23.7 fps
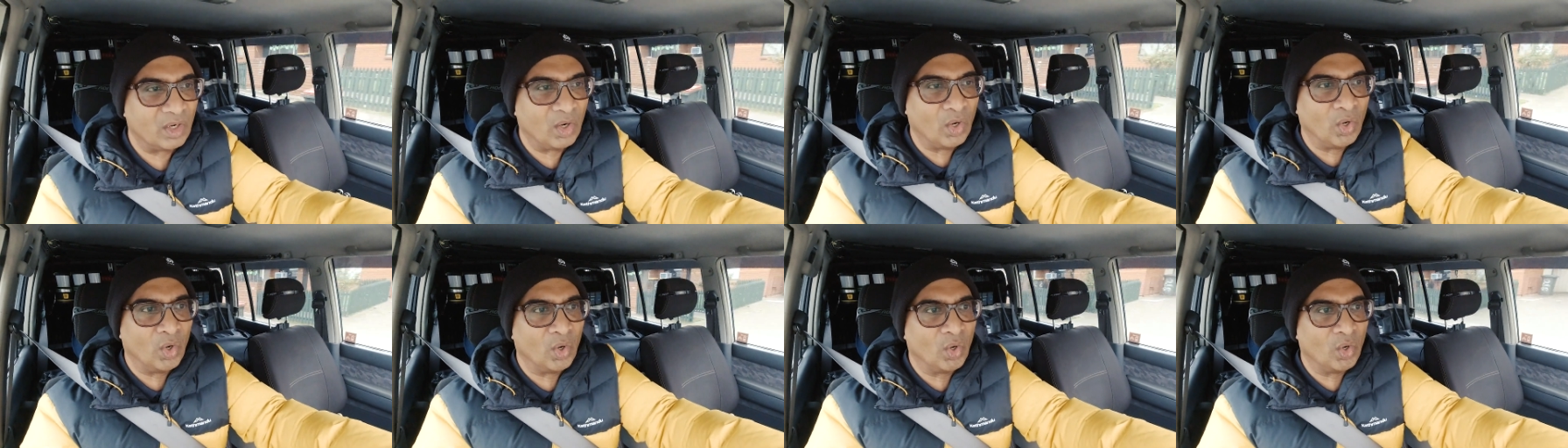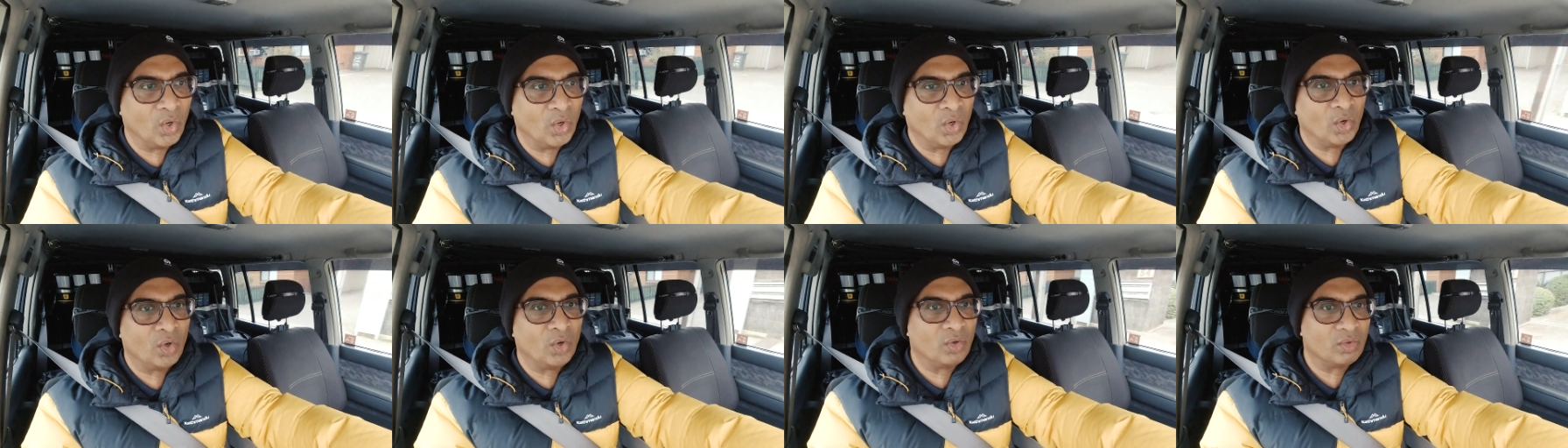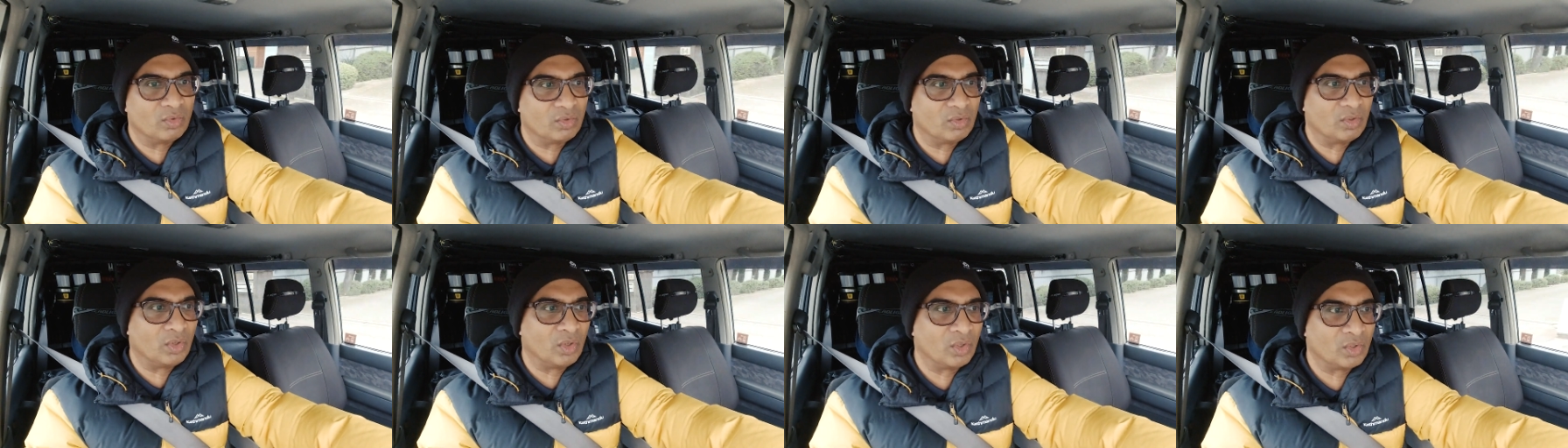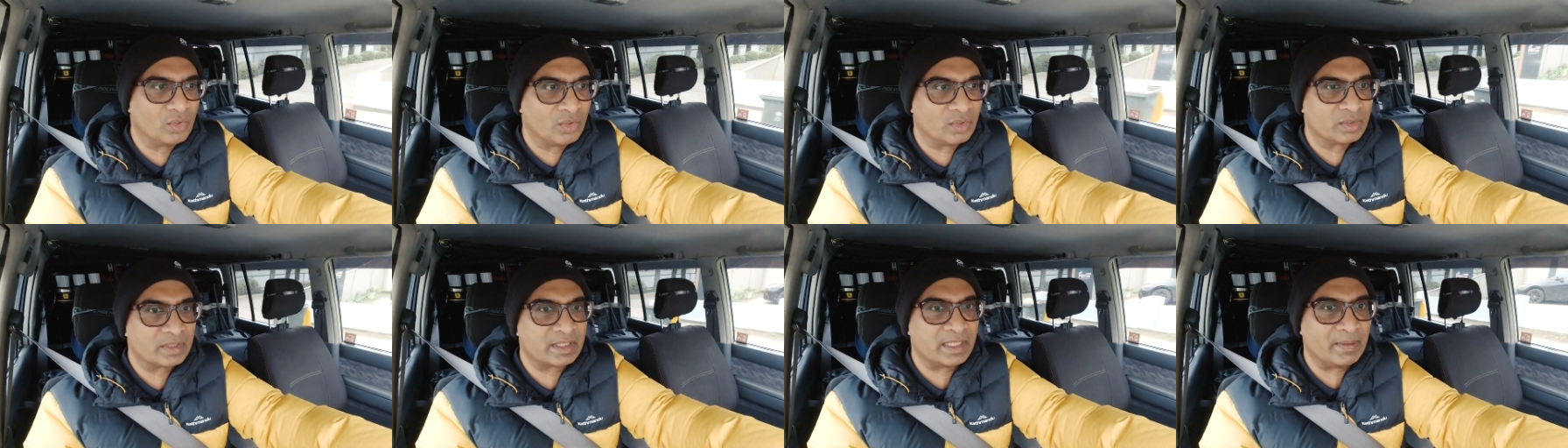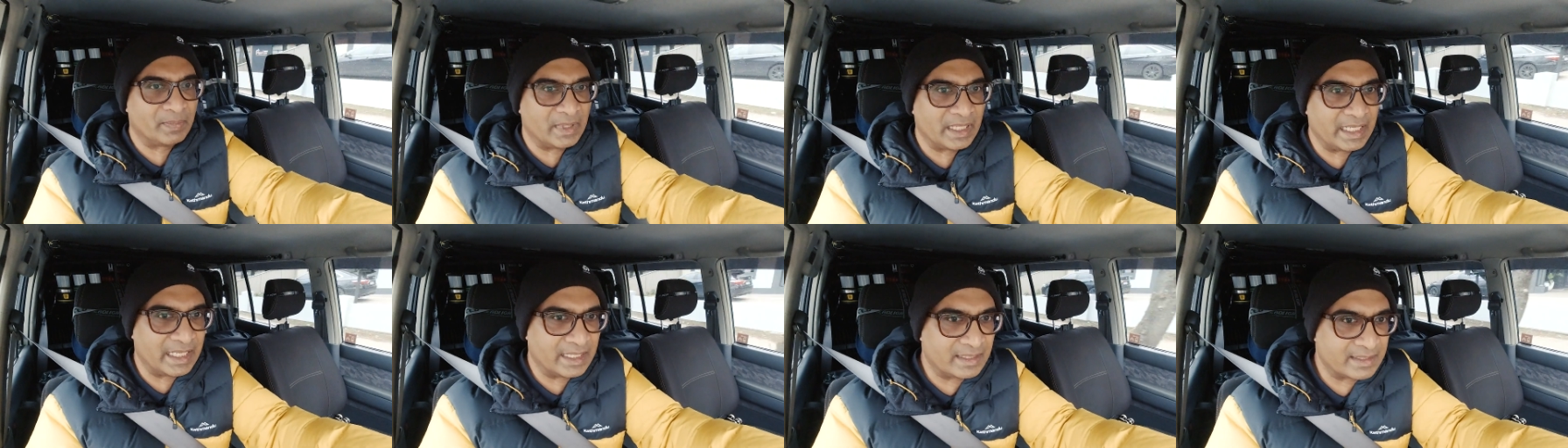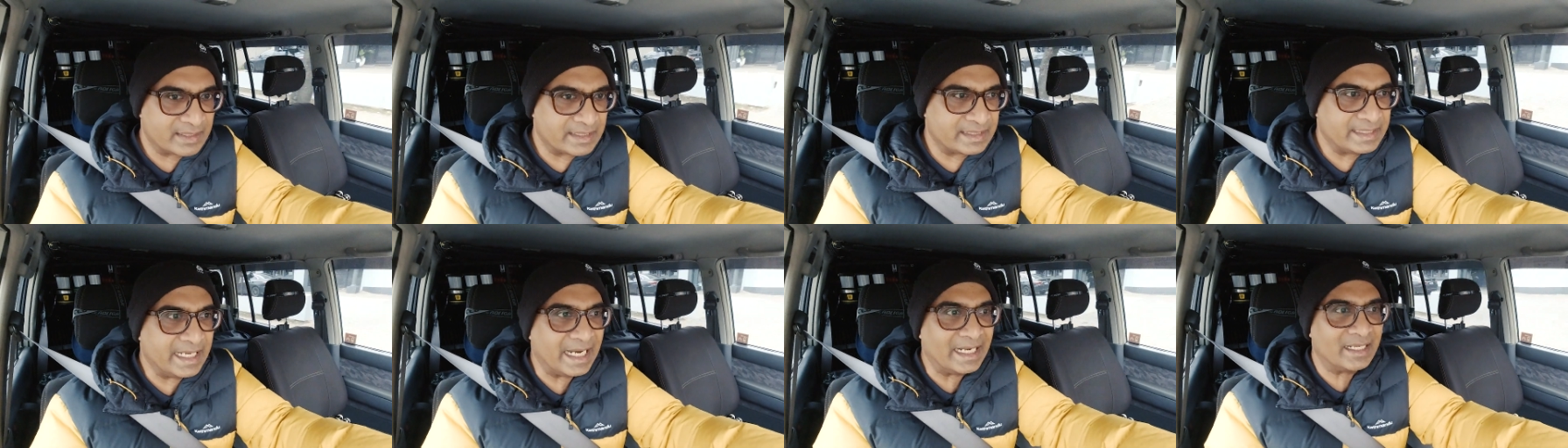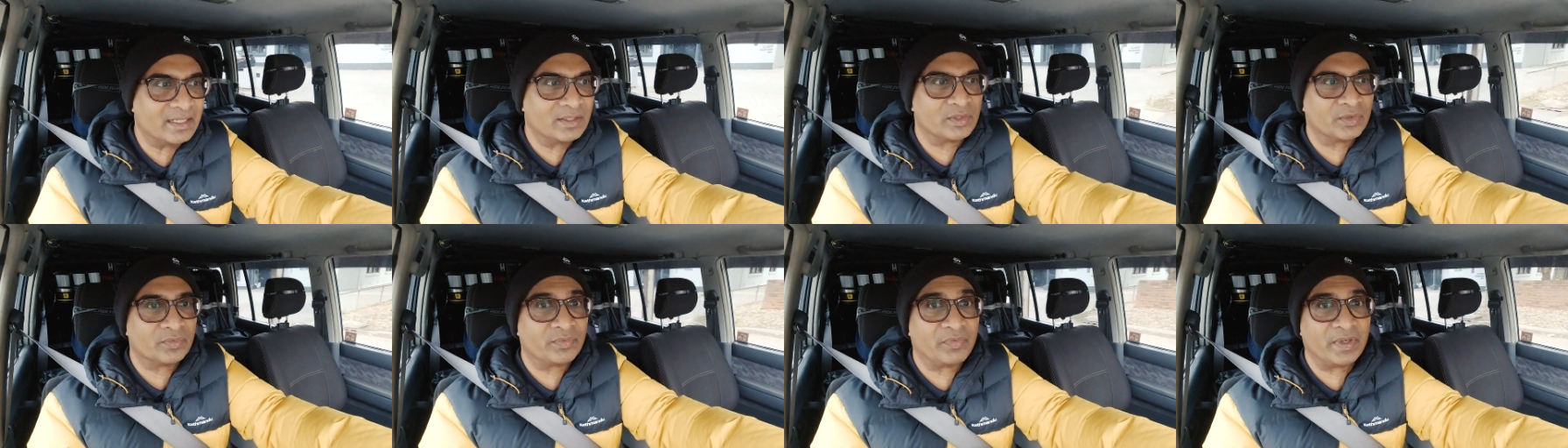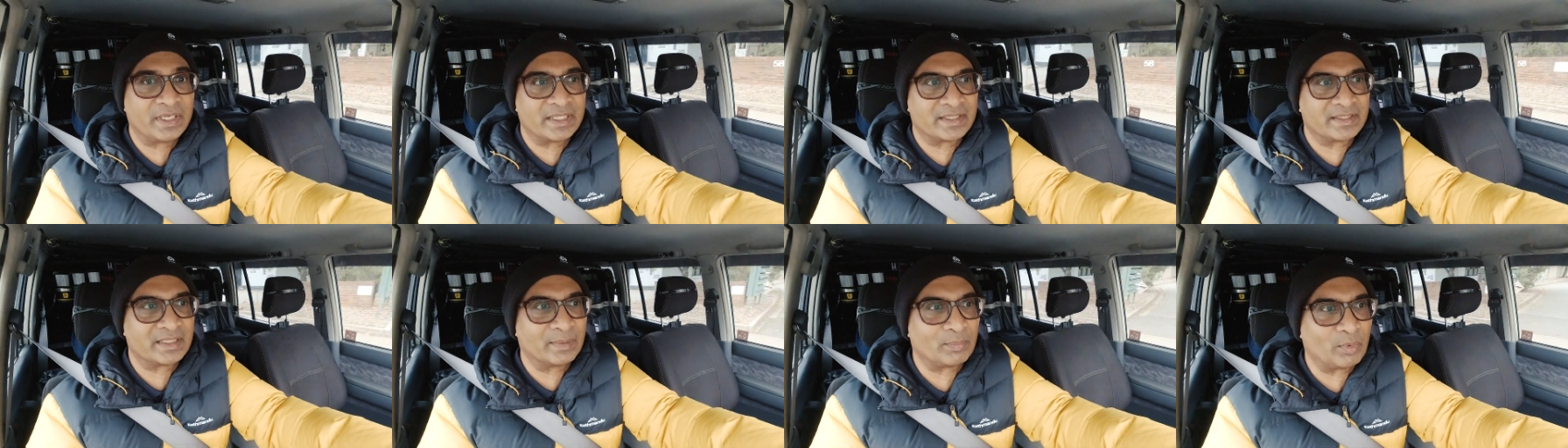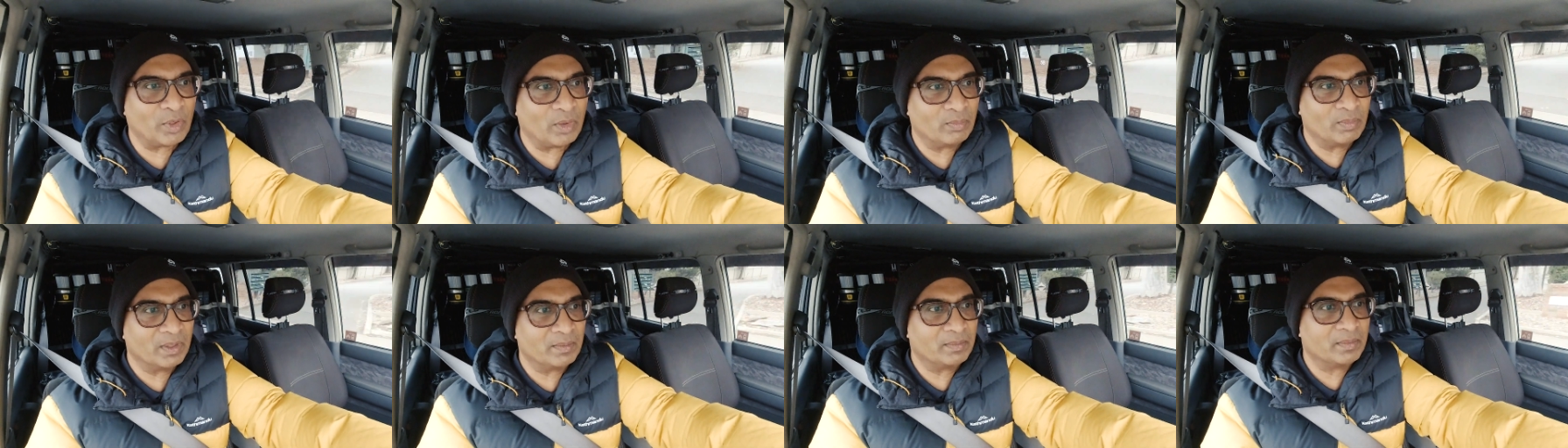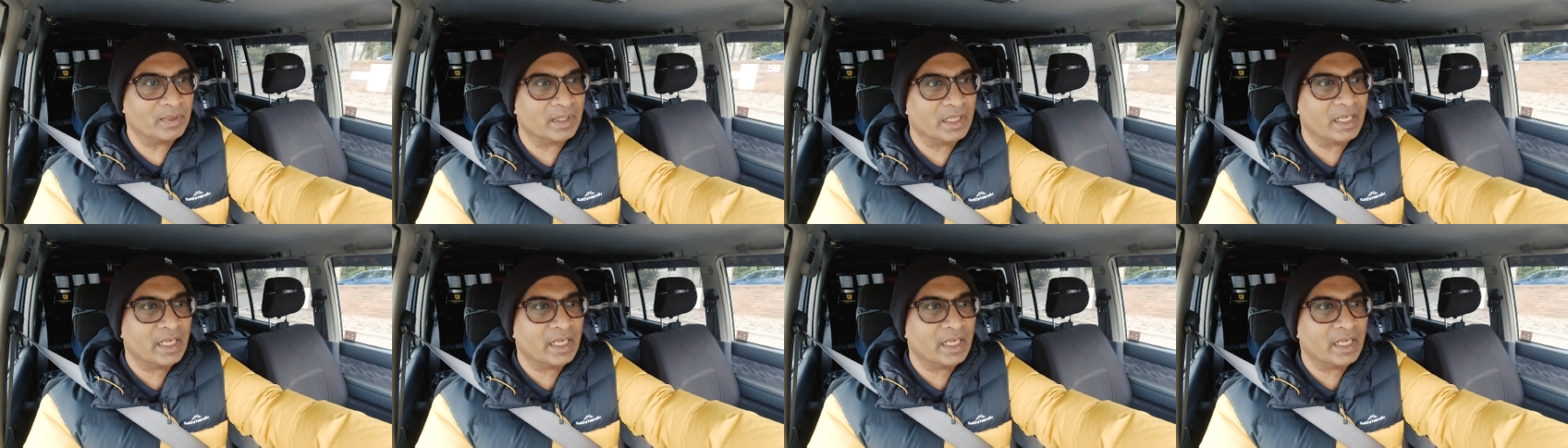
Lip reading: or something else done to fix the problem.